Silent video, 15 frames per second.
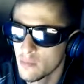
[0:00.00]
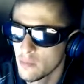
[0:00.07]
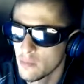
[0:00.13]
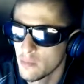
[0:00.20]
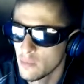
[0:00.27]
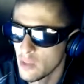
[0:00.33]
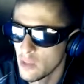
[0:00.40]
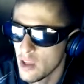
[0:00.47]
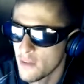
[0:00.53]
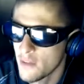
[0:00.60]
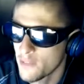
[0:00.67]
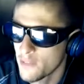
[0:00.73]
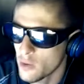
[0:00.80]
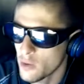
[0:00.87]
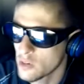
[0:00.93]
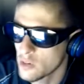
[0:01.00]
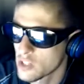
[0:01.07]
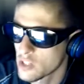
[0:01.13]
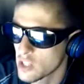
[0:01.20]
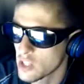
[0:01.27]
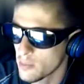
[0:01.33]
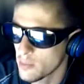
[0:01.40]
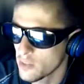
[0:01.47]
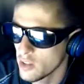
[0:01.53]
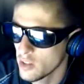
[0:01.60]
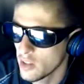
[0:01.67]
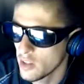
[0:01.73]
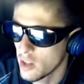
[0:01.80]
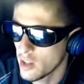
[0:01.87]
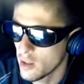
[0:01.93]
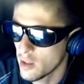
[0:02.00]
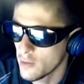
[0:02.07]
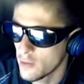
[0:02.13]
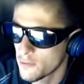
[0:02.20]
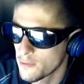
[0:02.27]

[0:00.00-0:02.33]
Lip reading: If there is something that I